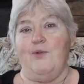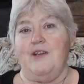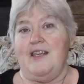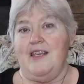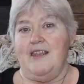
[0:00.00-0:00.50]
would
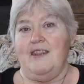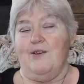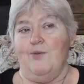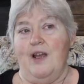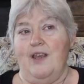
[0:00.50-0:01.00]
eat
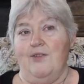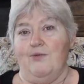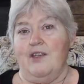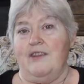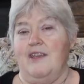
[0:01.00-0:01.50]
their way
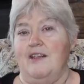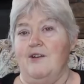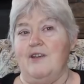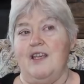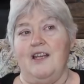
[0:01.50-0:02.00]
through it. They
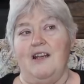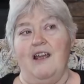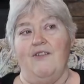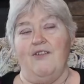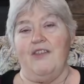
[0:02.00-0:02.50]
don't eat
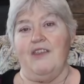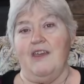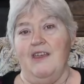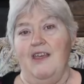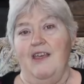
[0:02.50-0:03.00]

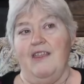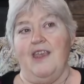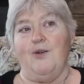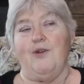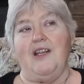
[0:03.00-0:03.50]
everything.
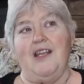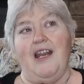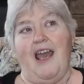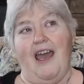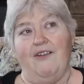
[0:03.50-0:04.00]
They would
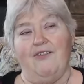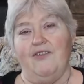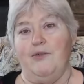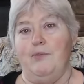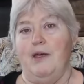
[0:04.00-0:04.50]
eat half
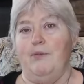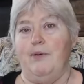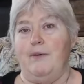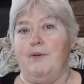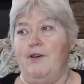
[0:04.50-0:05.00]
of a bell
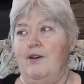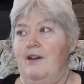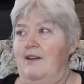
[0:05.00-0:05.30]
pepper.